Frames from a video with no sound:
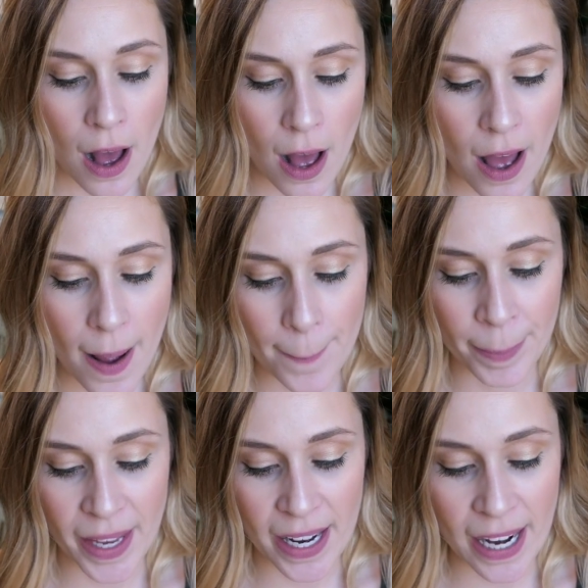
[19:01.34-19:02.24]
Um,
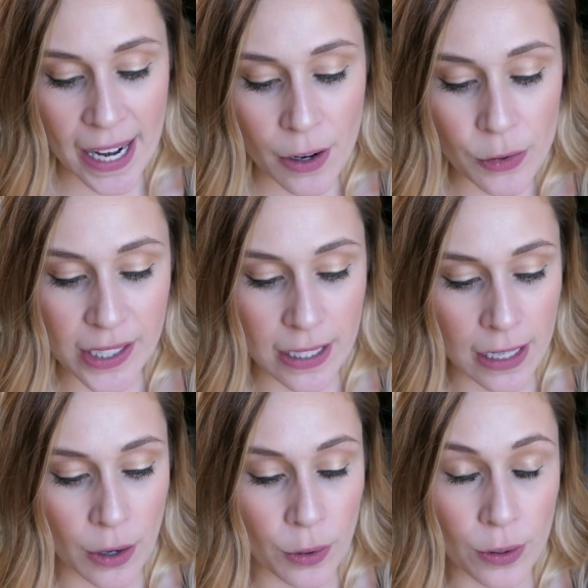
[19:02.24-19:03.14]
and I
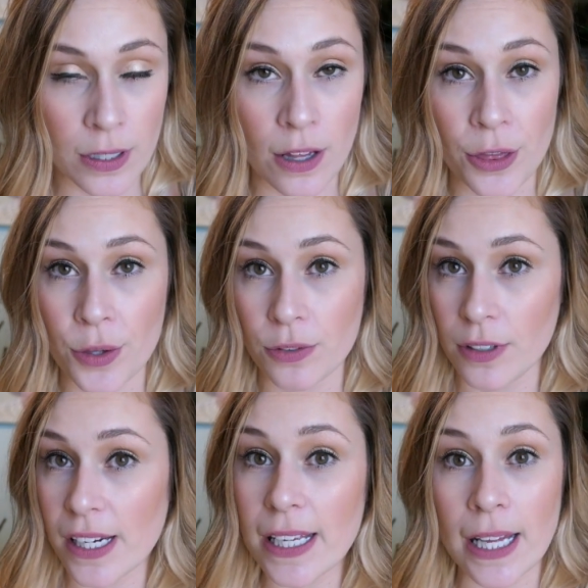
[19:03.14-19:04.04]
only own
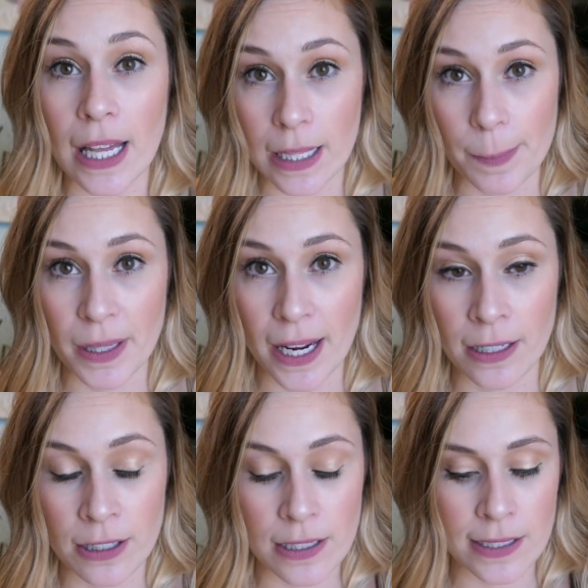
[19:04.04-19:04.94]
three lip
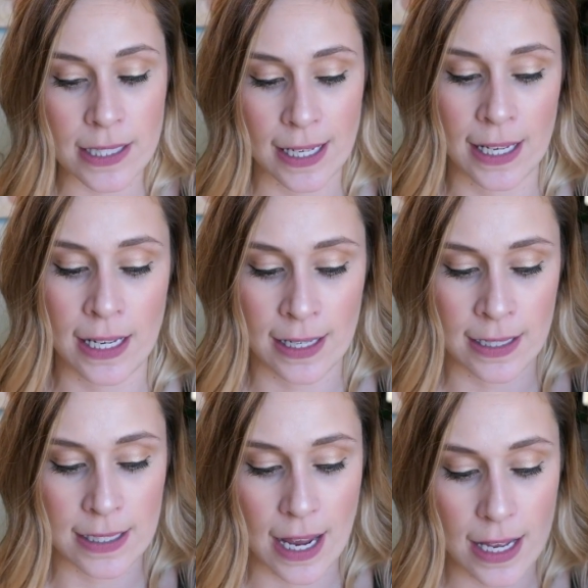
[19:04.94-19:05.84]
liners
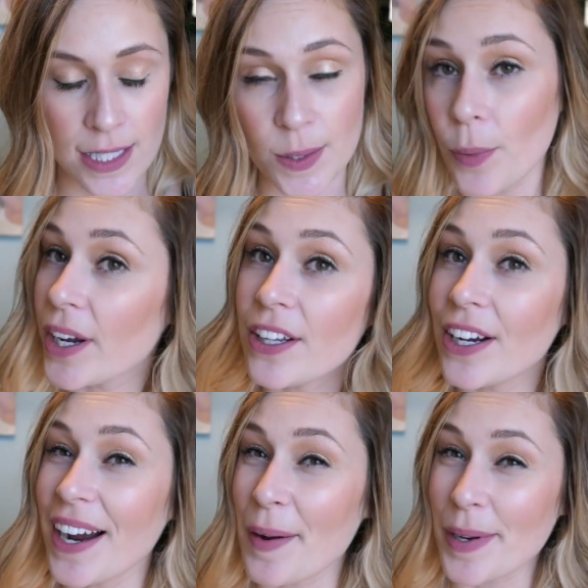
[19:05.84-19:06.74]
and spoiler,
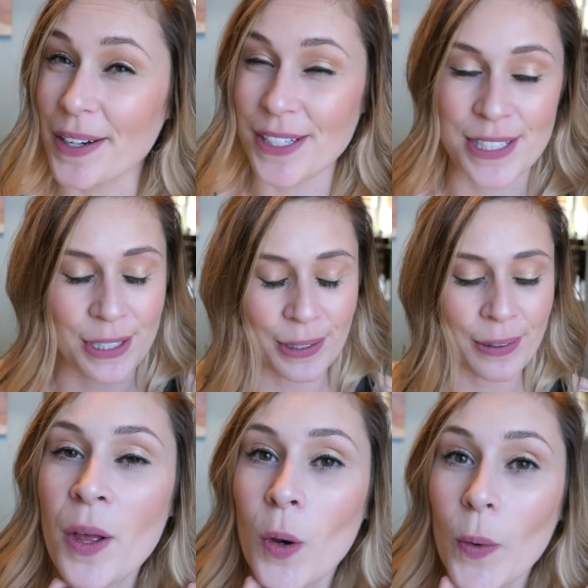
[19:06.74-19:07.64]
I'm down to two.
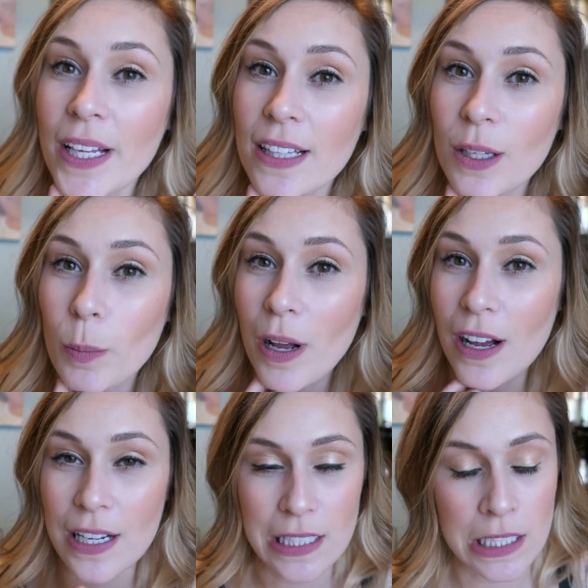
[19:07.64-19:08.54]
We had a little
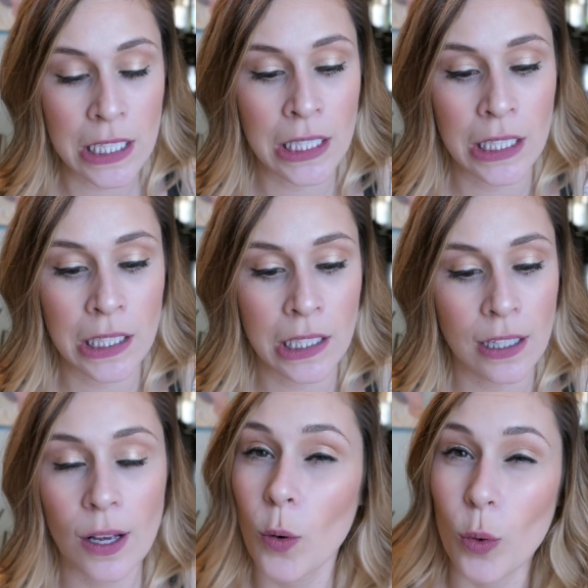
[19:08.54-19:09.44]
pause.
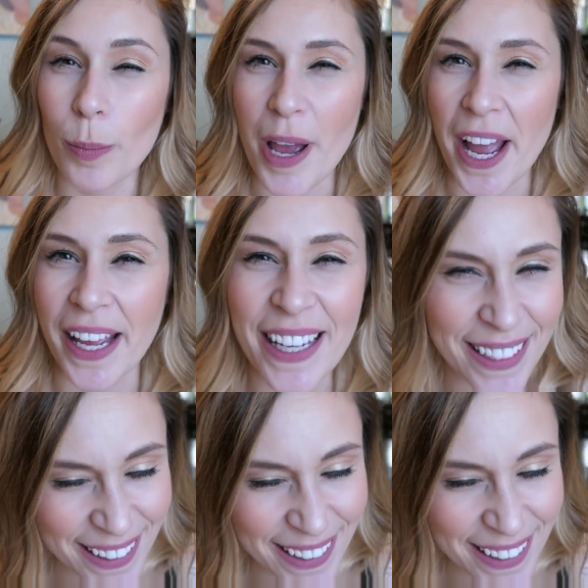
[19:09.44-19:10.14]
We're back.